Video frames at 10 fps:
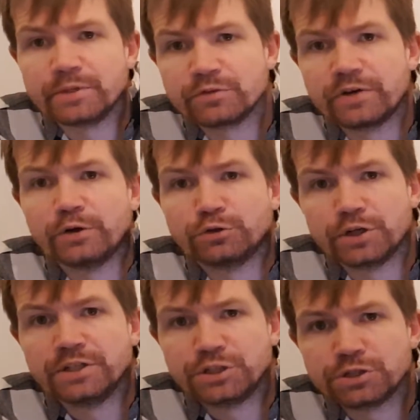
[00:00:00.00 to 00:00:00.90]
but very
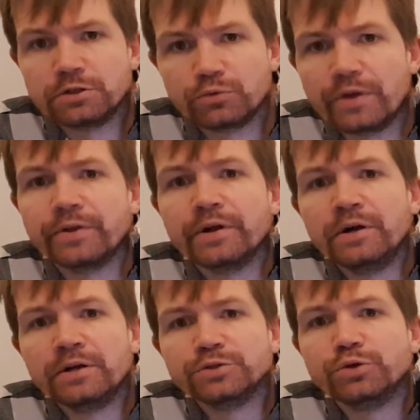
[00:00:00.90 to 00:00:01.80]
traditional one,
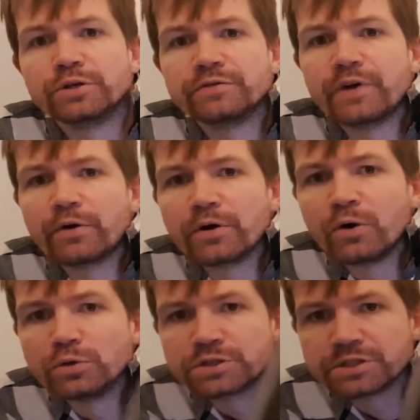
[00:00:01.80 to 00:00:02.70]
doing it very
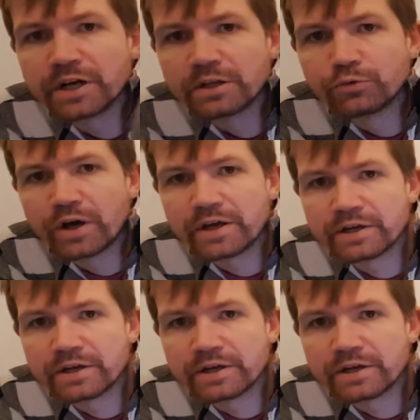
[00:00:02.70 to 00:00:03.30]
old style way.